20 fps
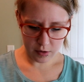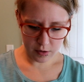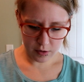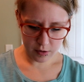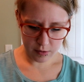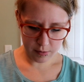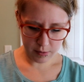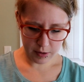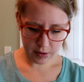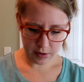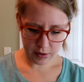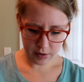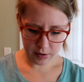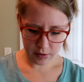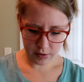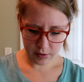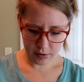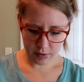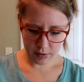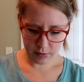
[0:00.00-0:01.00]
in the
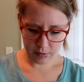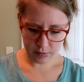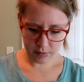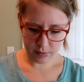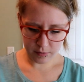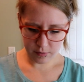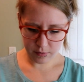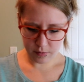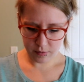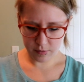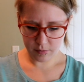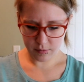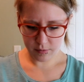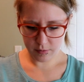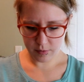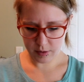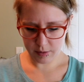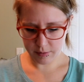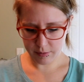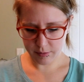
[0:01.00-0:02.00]
back that
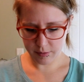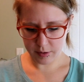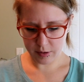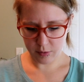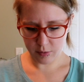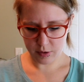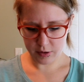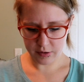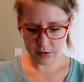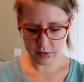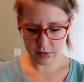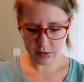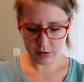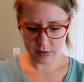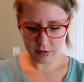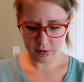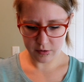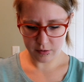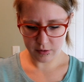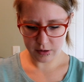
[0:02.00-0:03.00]
probably once
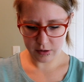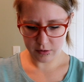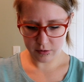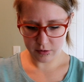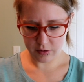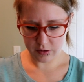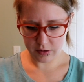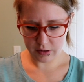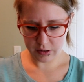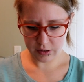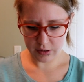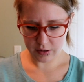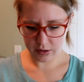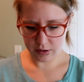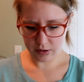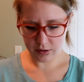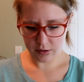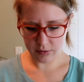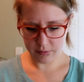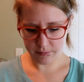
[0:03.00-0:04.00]
also held a
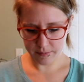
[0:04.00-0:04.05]
tag.